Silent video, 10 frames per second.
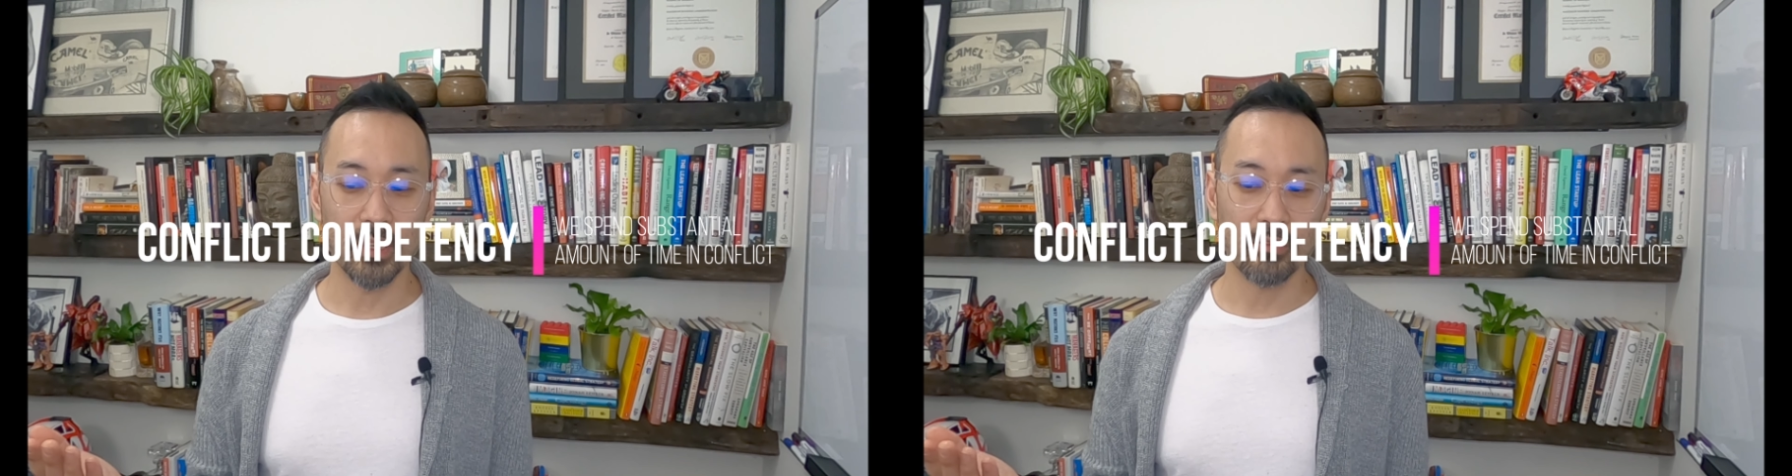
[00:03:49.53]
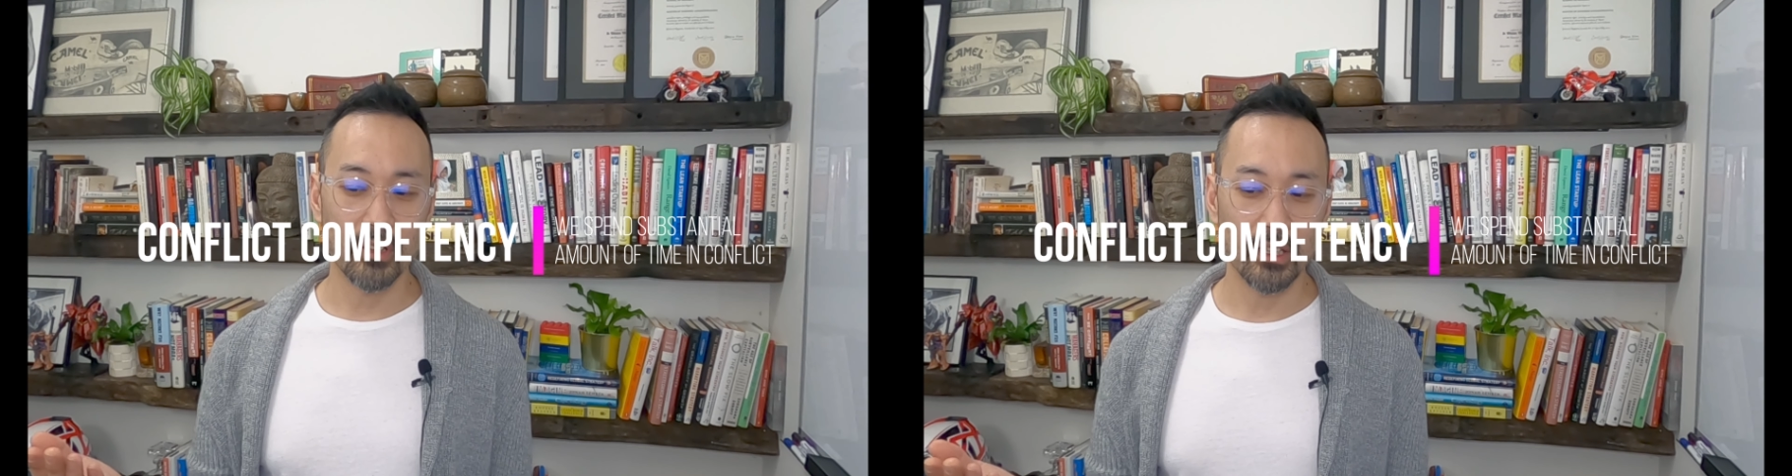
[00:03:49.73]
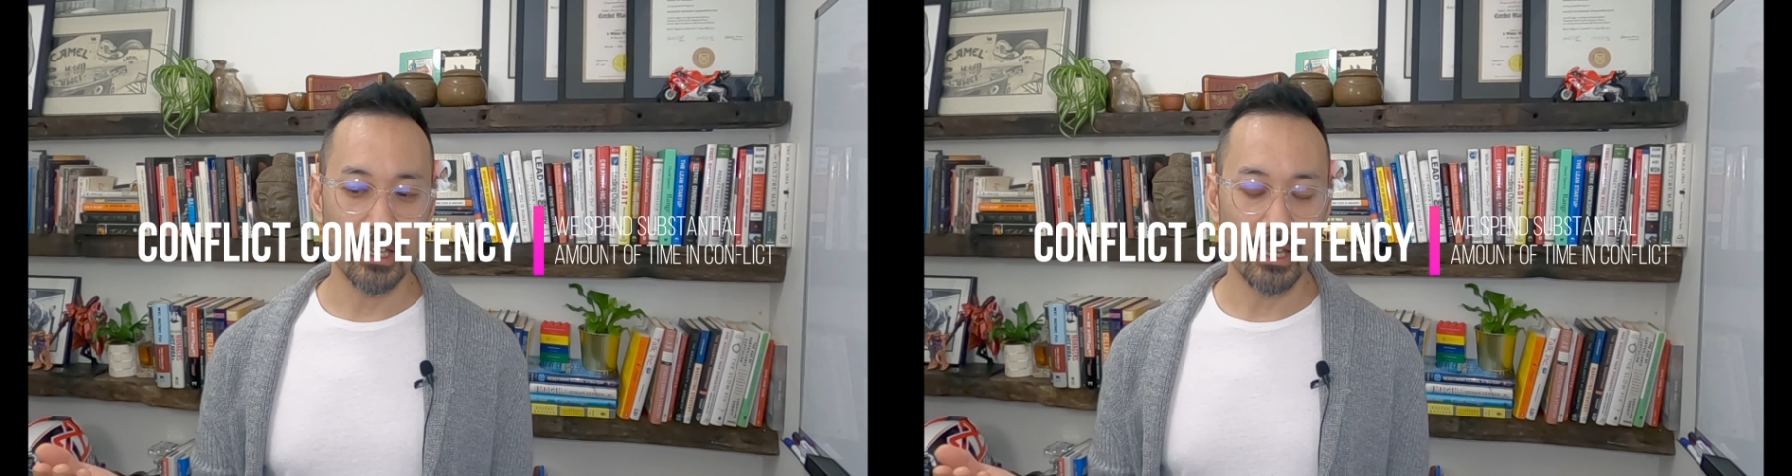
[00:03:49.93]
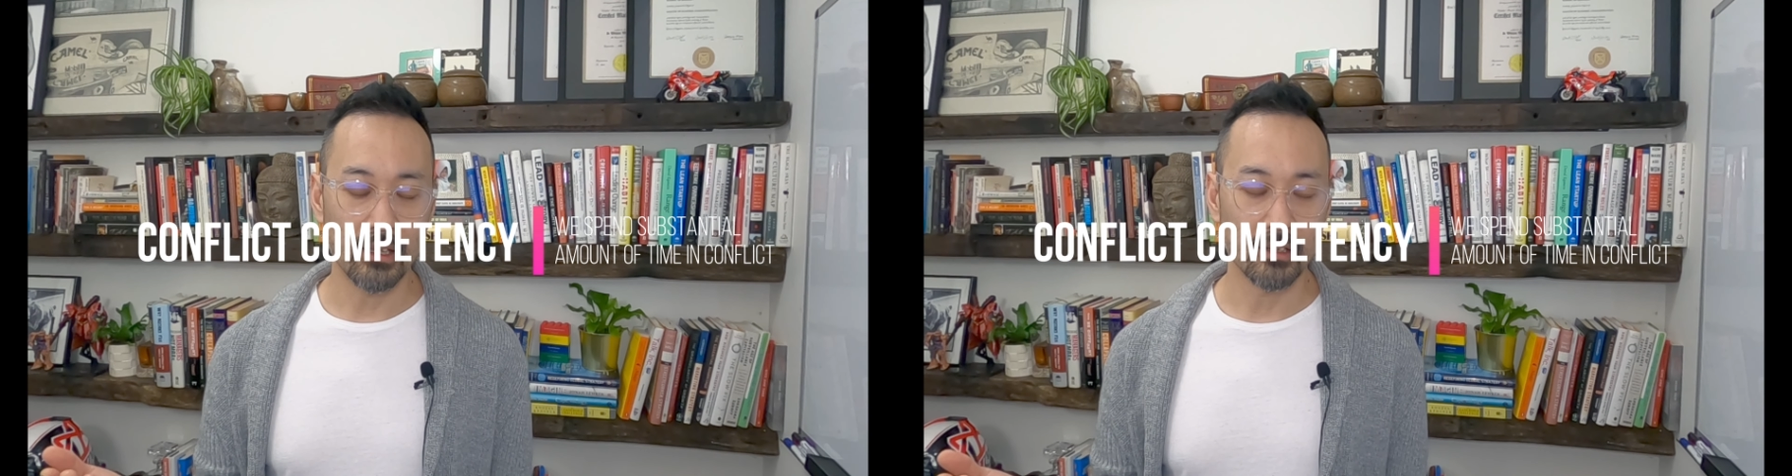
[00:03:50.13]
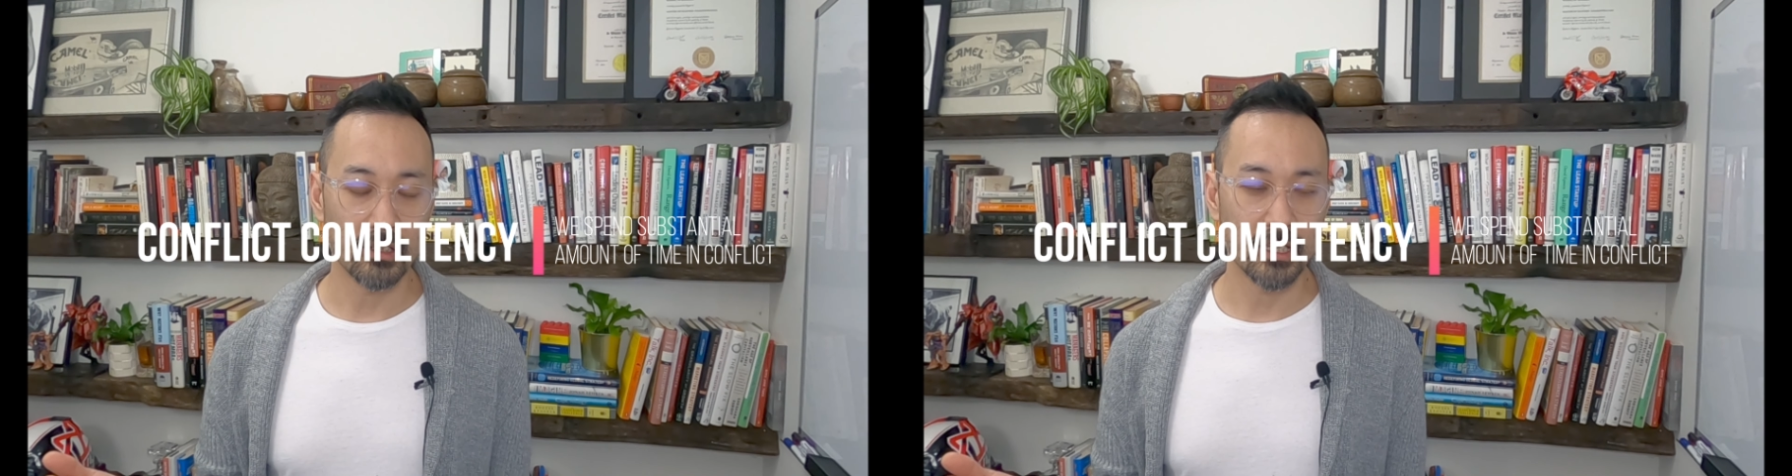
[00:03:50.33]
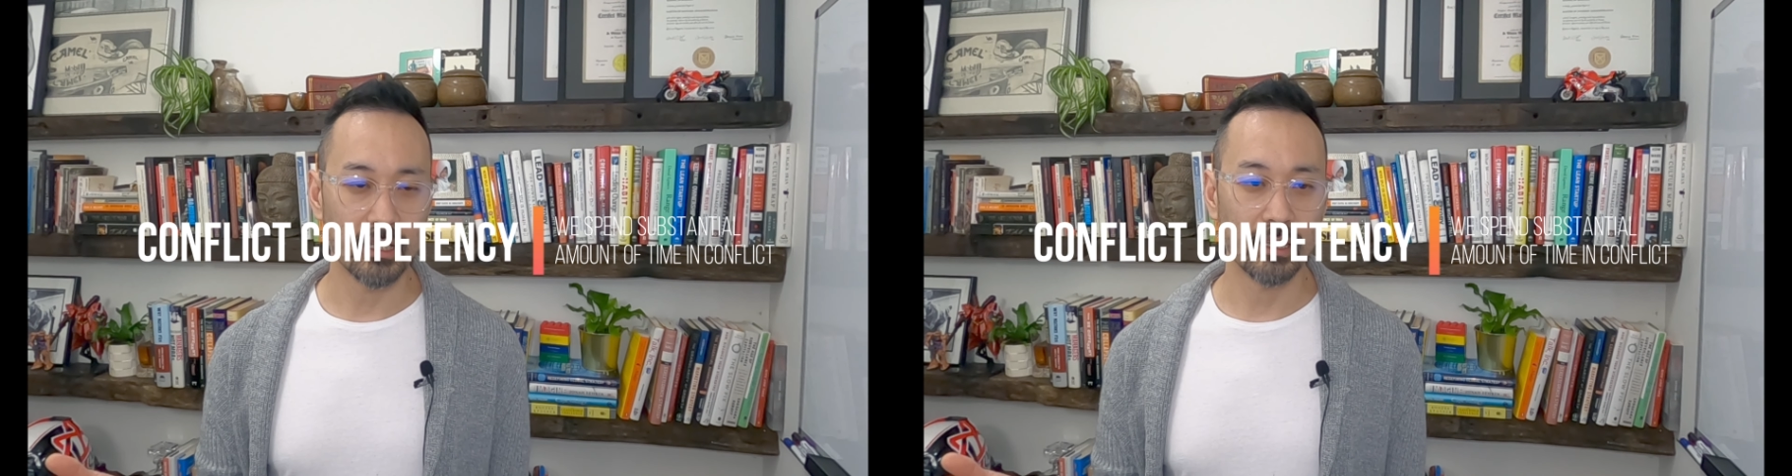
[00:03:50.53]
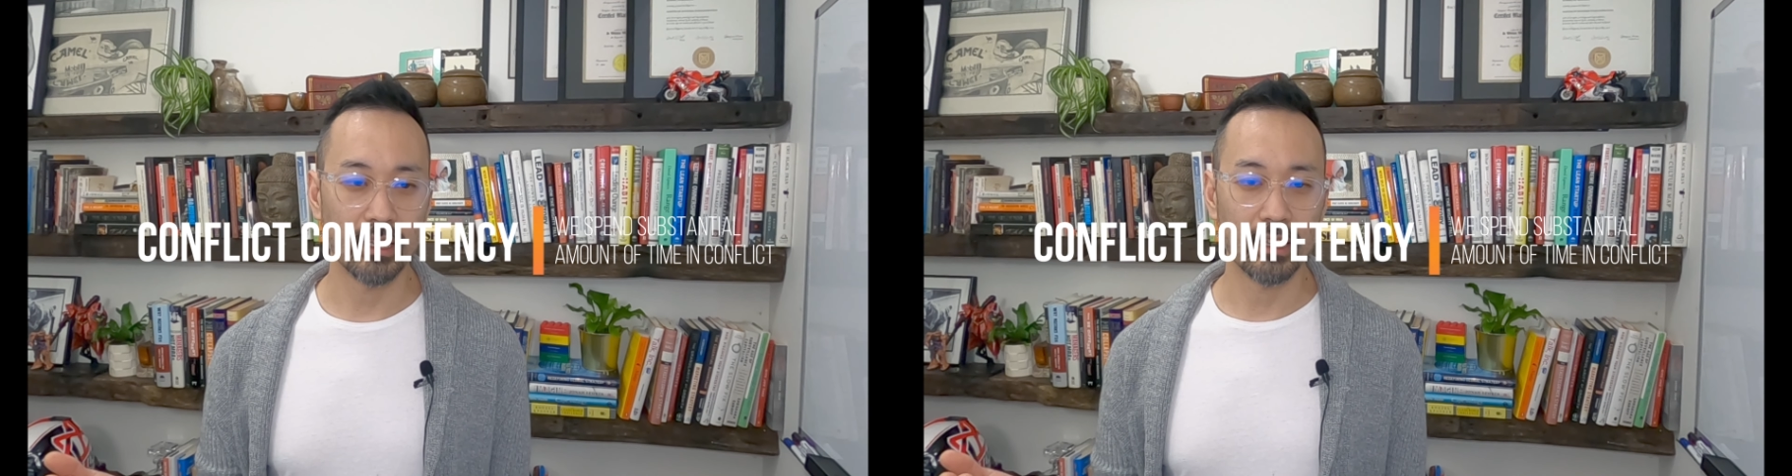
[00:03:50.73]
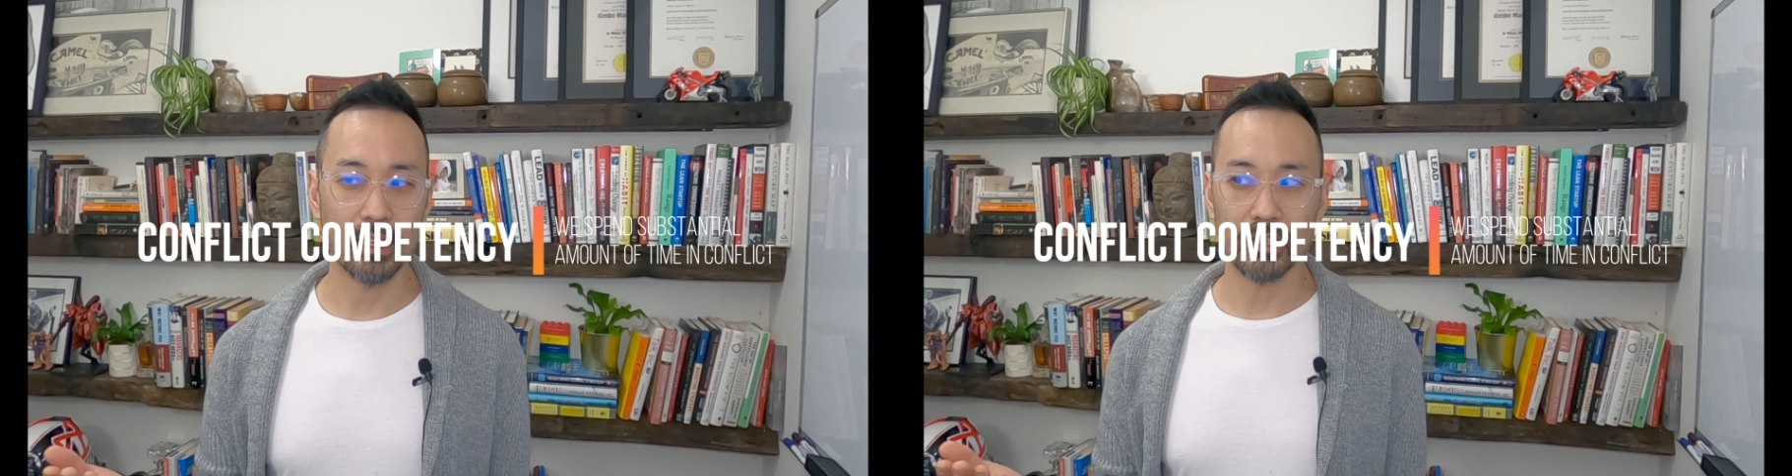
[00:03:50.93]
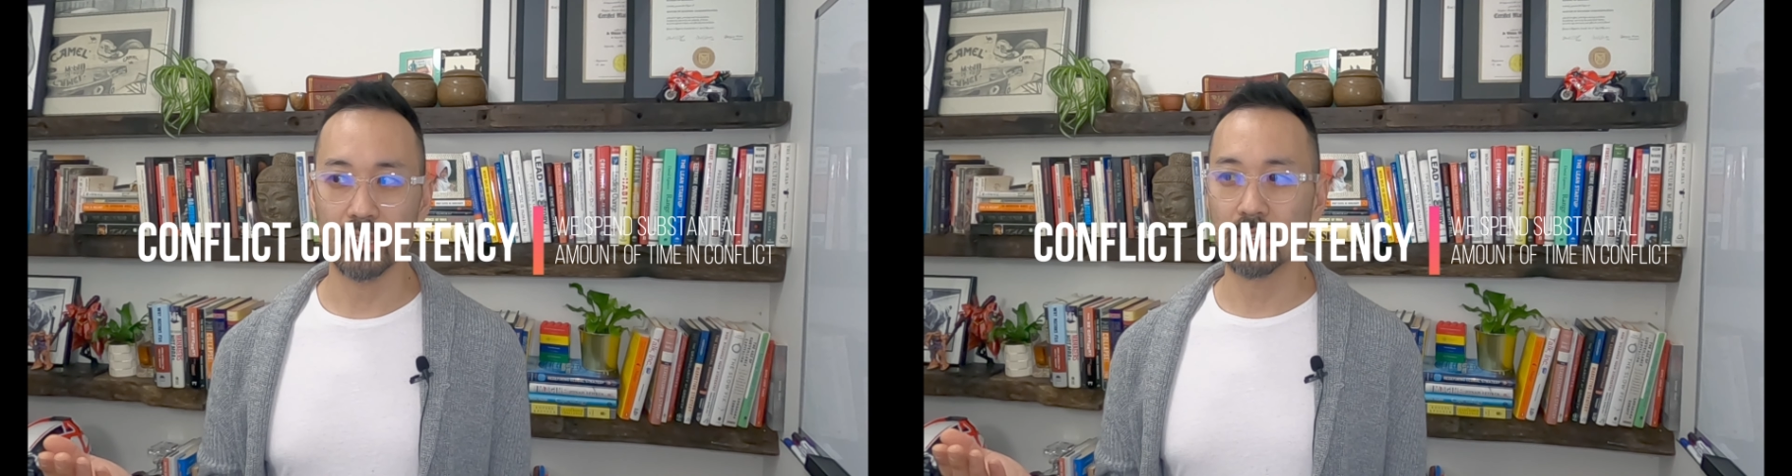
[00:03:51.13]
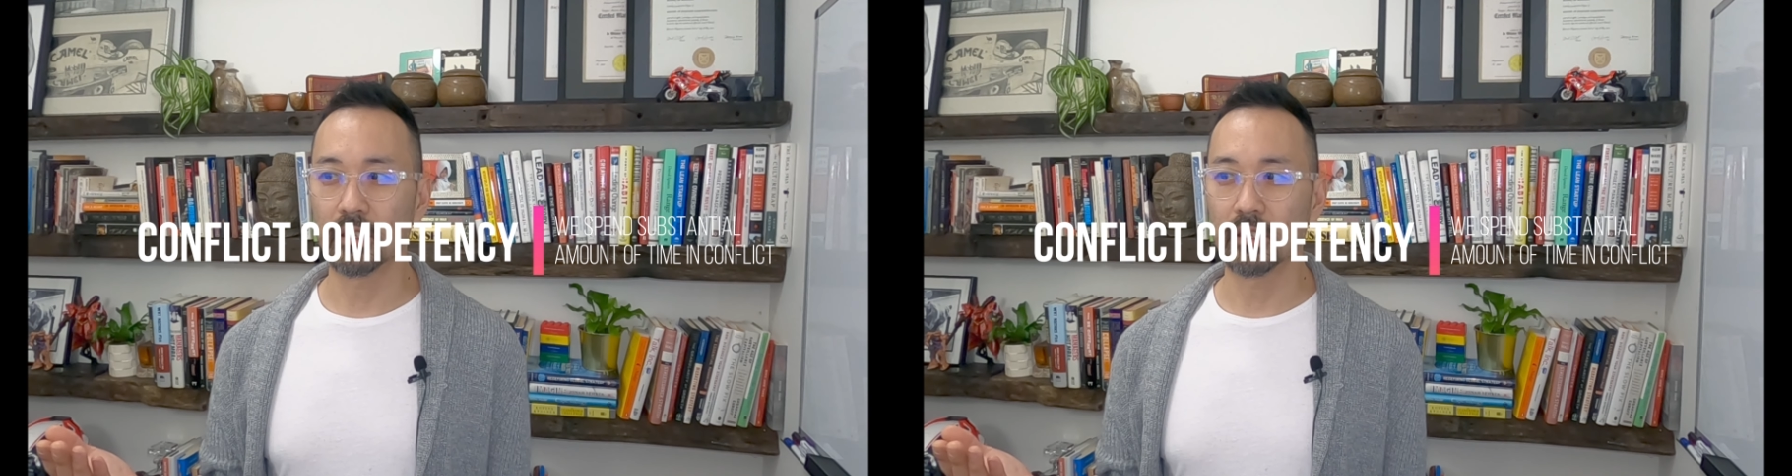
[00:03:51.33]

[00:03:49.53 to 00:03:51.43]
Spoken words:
They've really articulated that